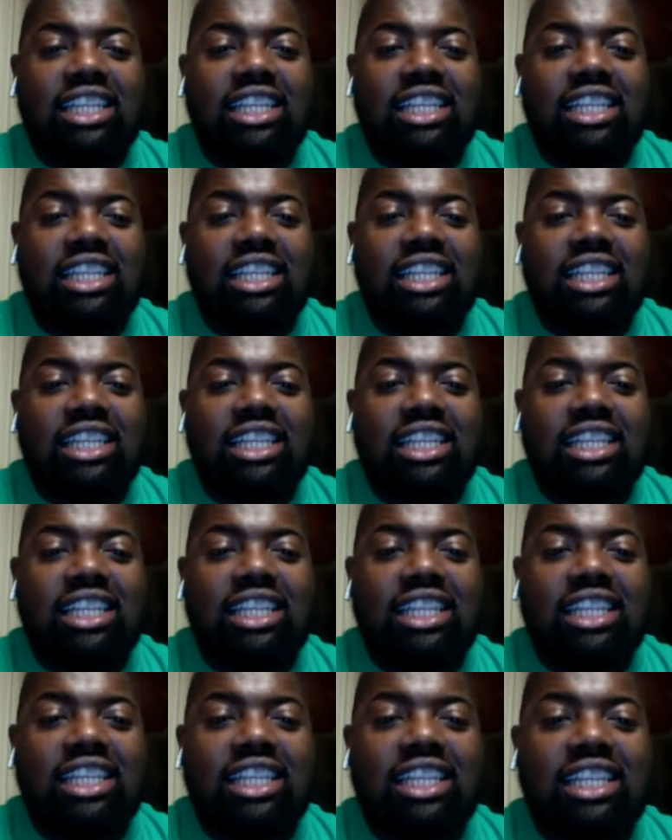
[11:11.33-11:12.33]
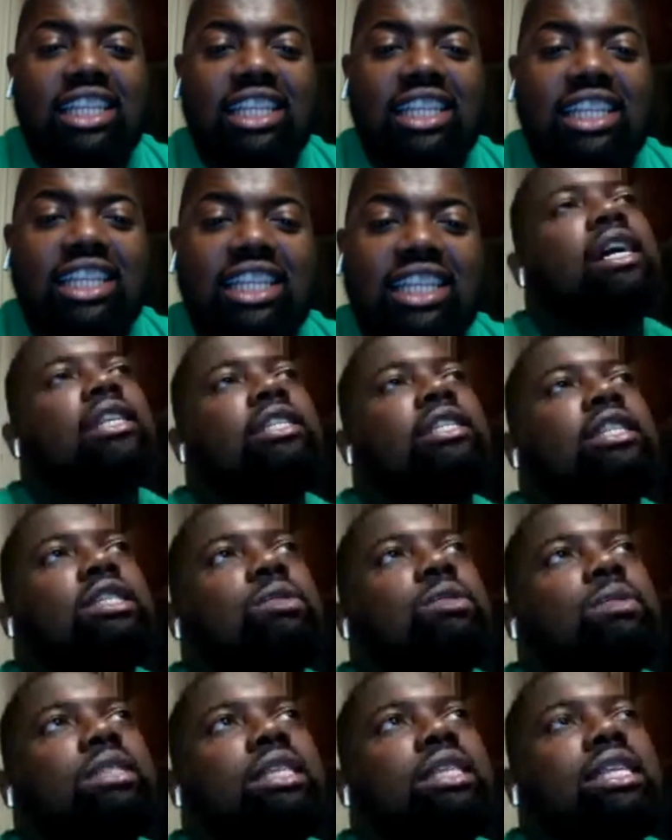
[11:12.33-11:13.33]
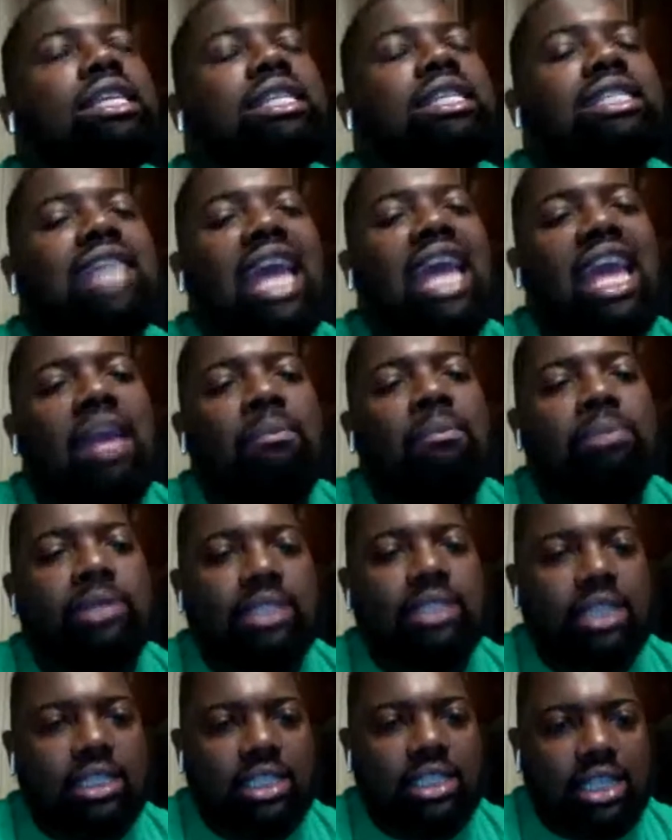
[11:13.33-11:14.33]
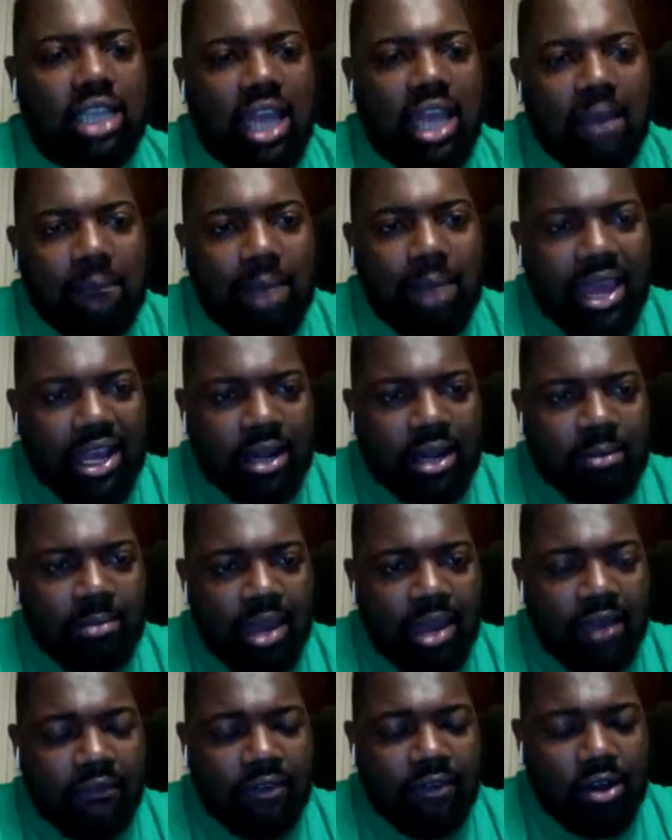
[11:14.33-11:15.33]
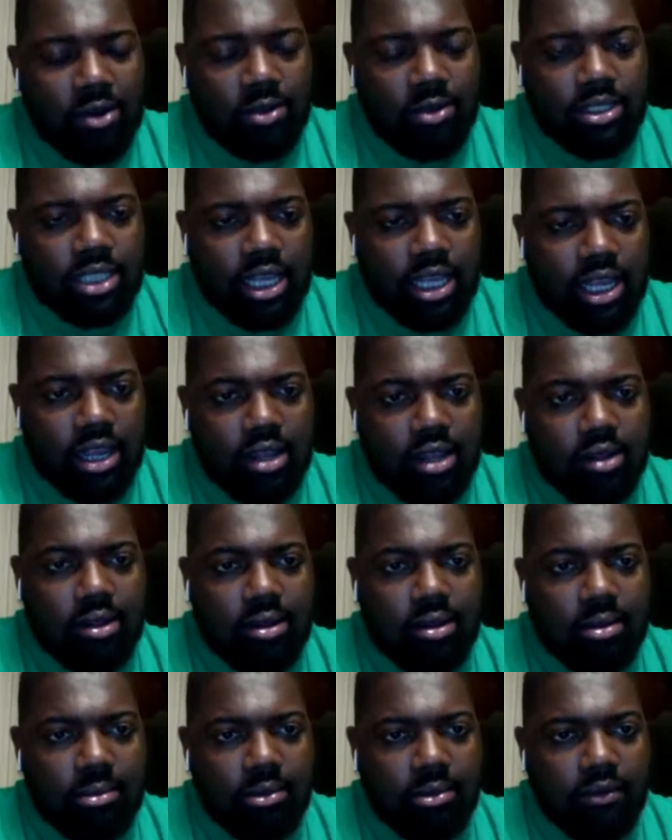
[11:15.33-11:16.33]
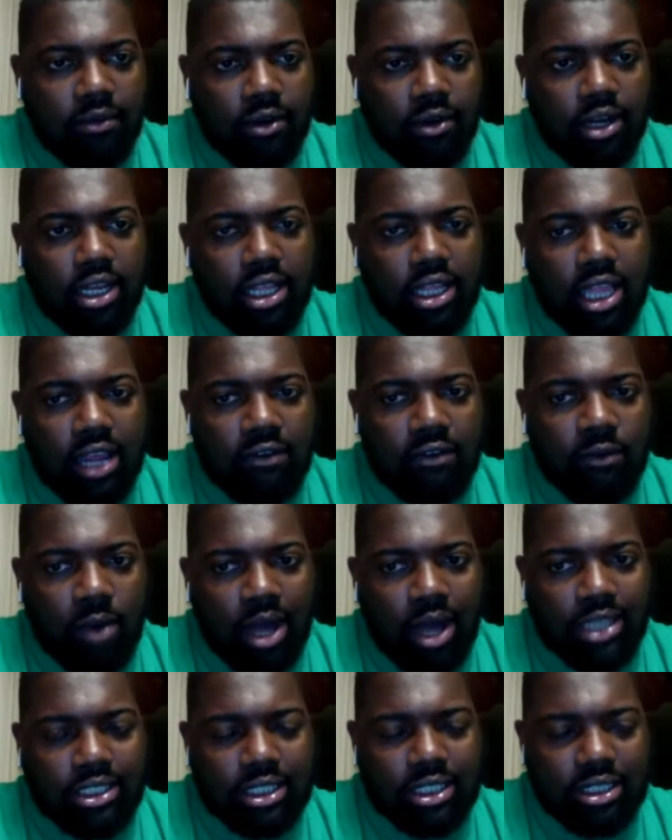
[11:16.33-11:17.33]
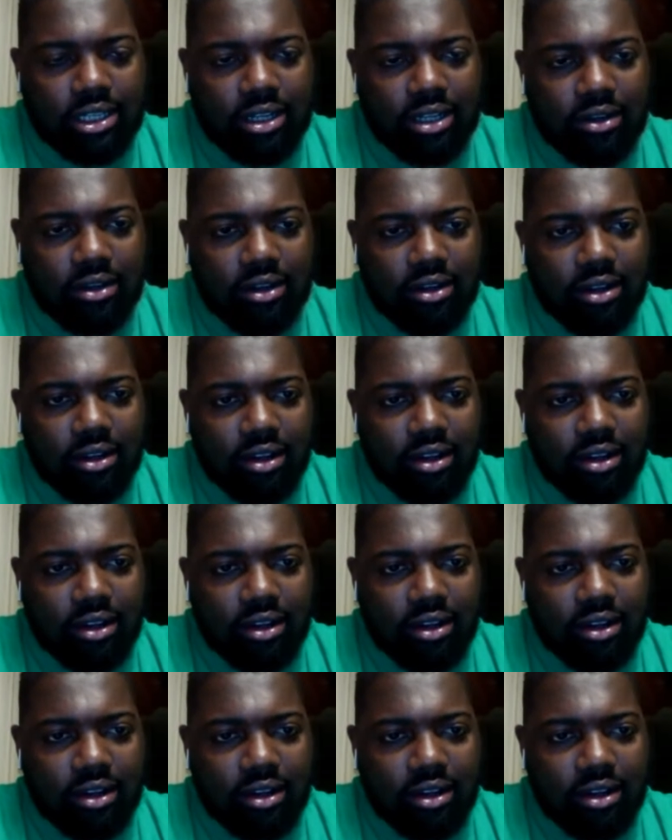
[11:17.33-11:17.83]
Because I feel like Kirk Cousins was in the same position that Baker Mayfield was in before he left Washington,